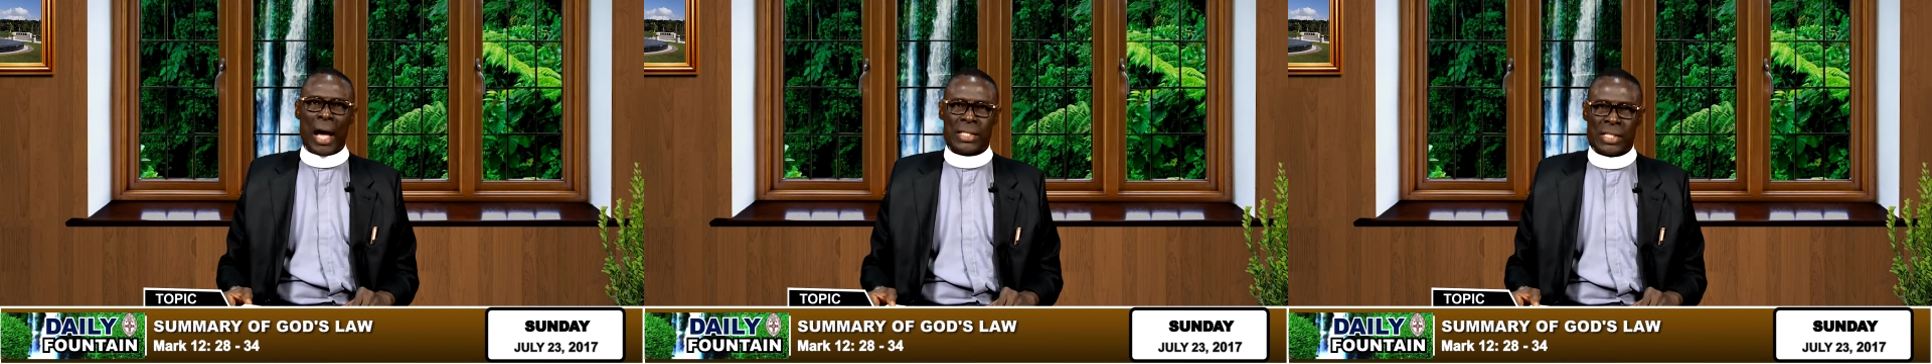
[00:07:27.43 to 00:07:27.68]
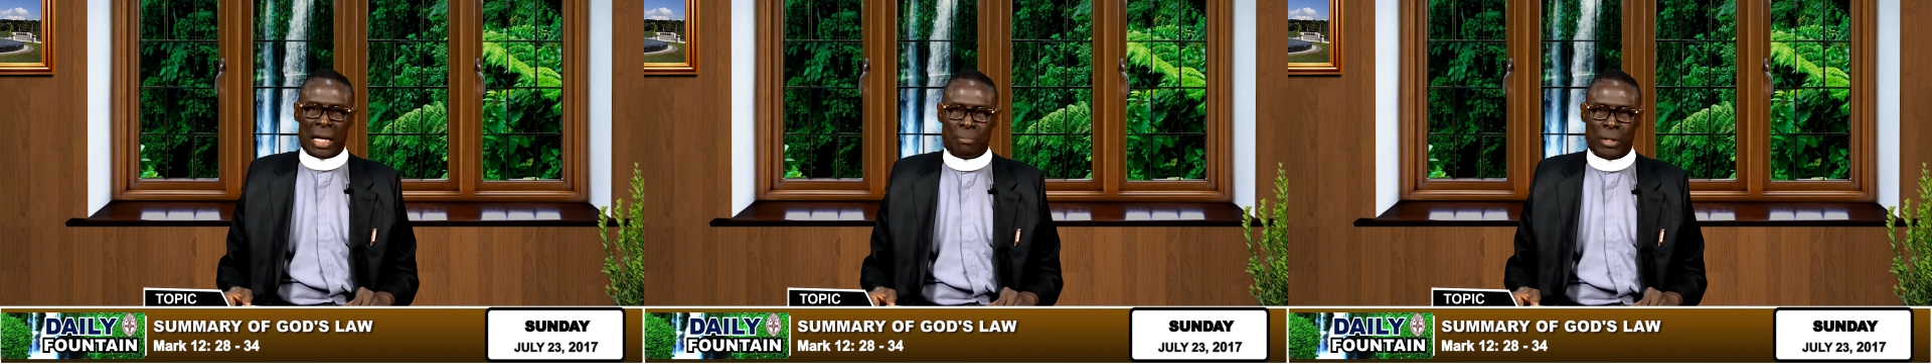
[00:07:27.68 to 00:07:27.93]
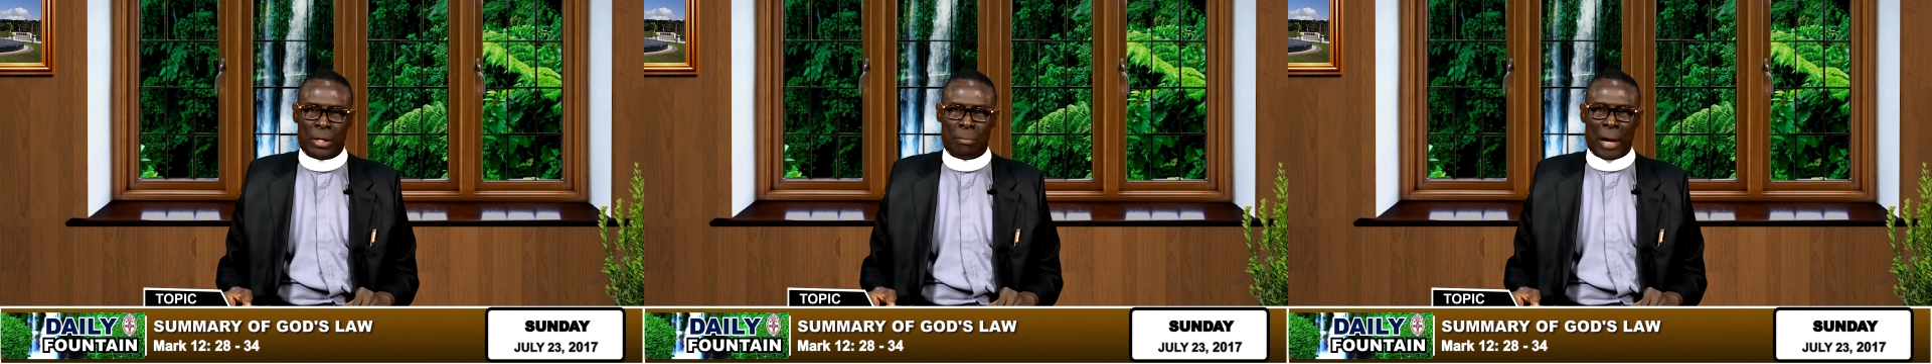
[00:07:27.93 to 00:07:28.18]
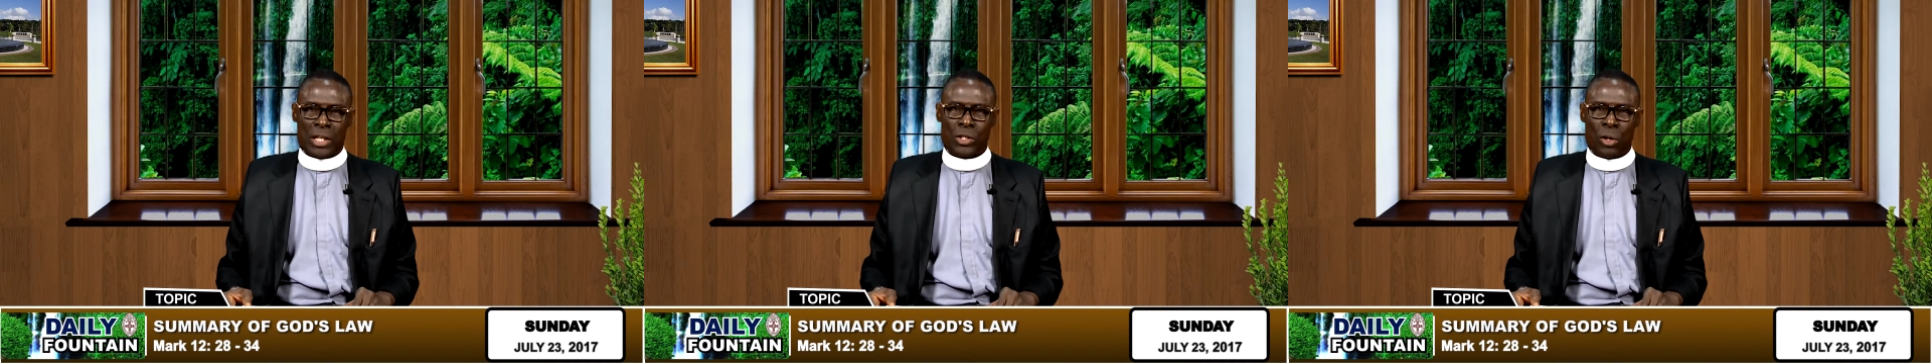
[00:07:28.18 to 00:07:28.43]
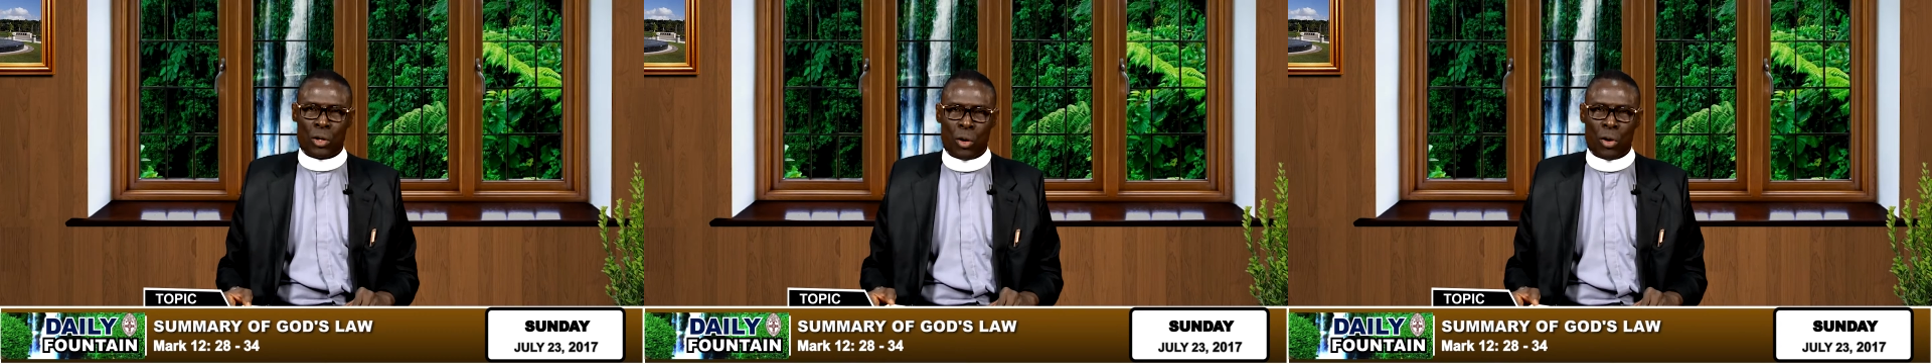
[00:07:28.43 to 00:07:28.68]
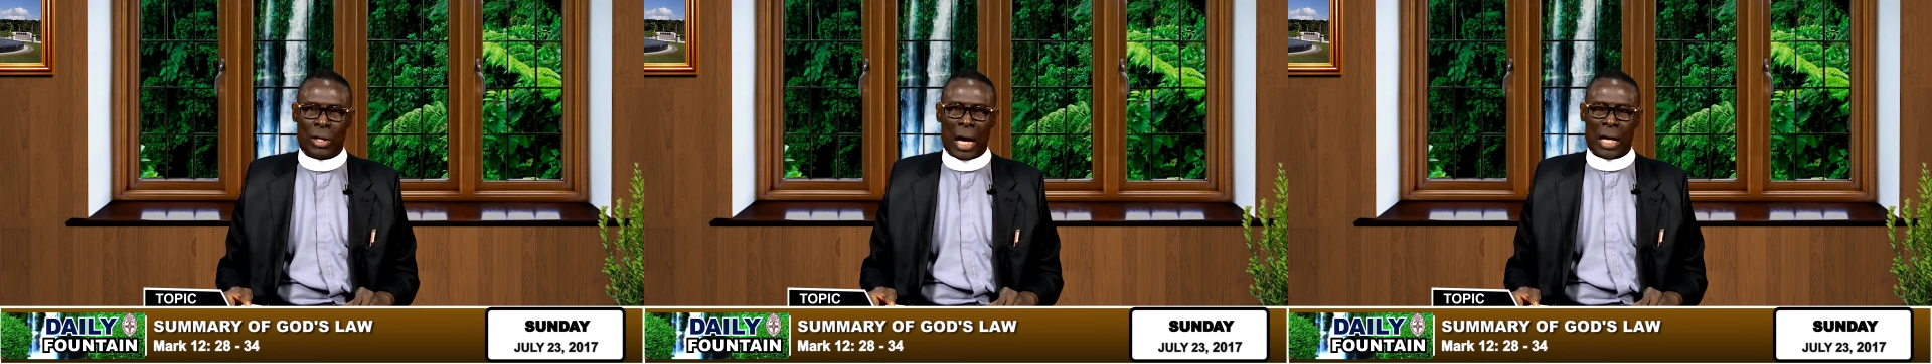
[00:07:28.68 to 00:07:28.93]
accept him as your
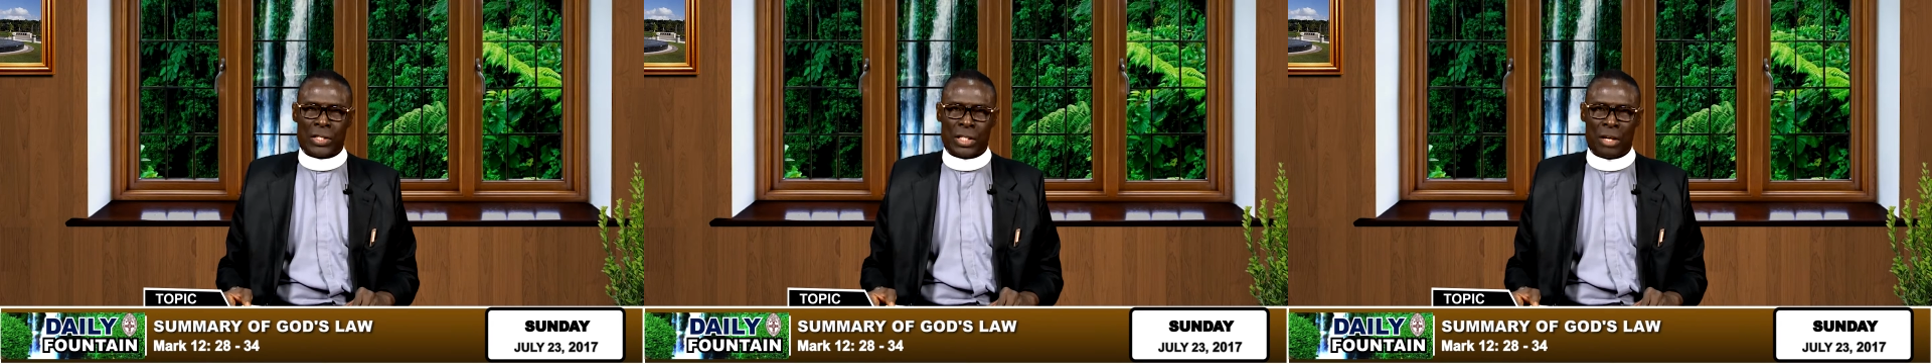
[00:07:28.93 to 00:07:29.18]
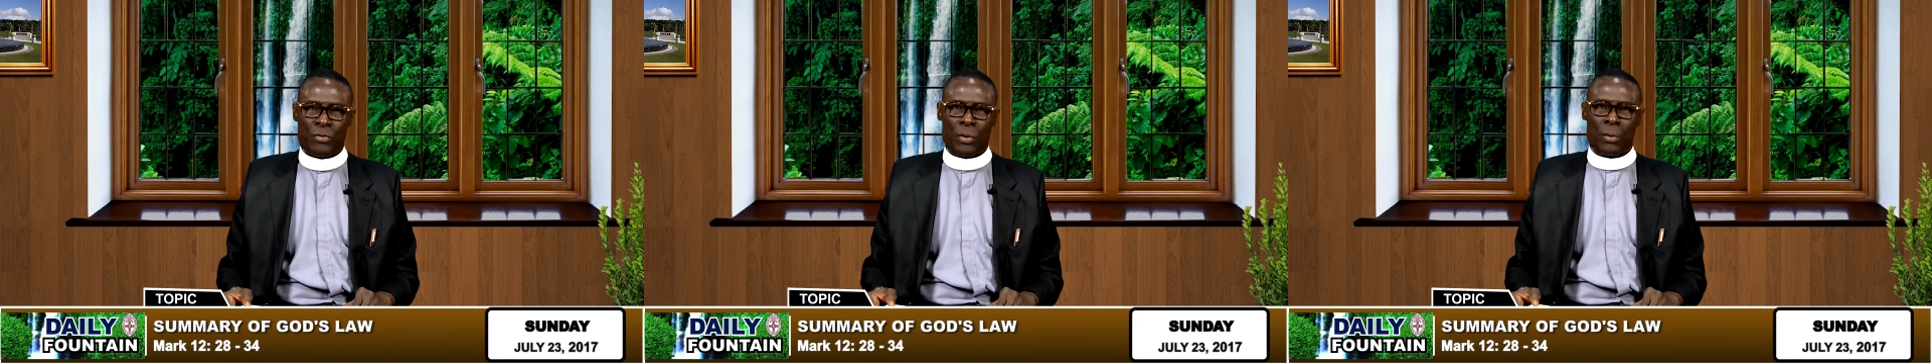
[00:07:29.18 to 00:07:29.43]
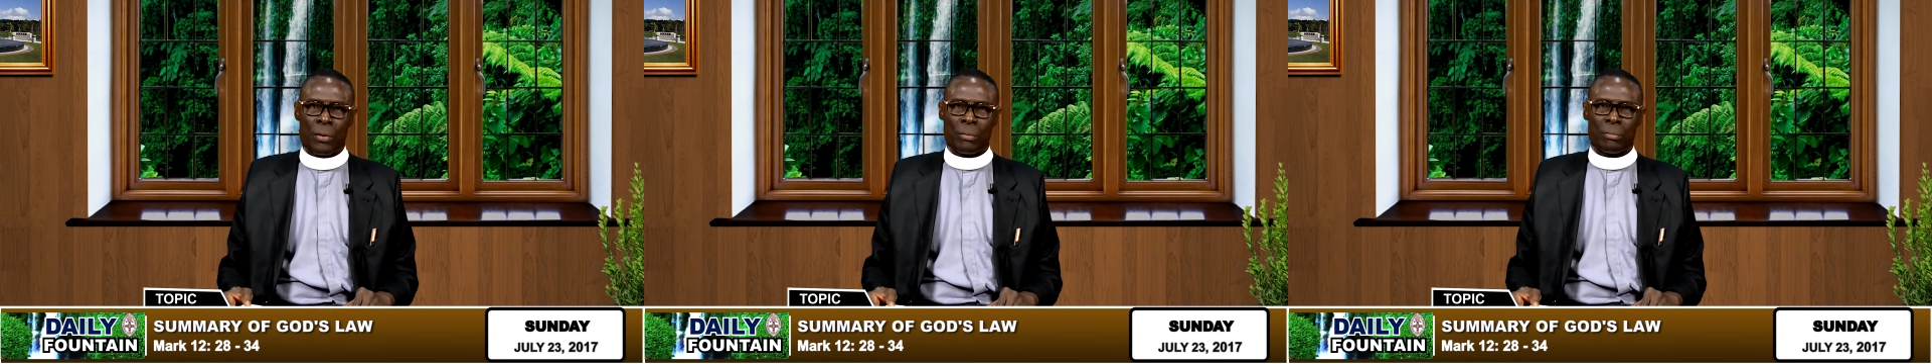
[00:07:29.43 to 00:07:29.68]
Lord and Savior.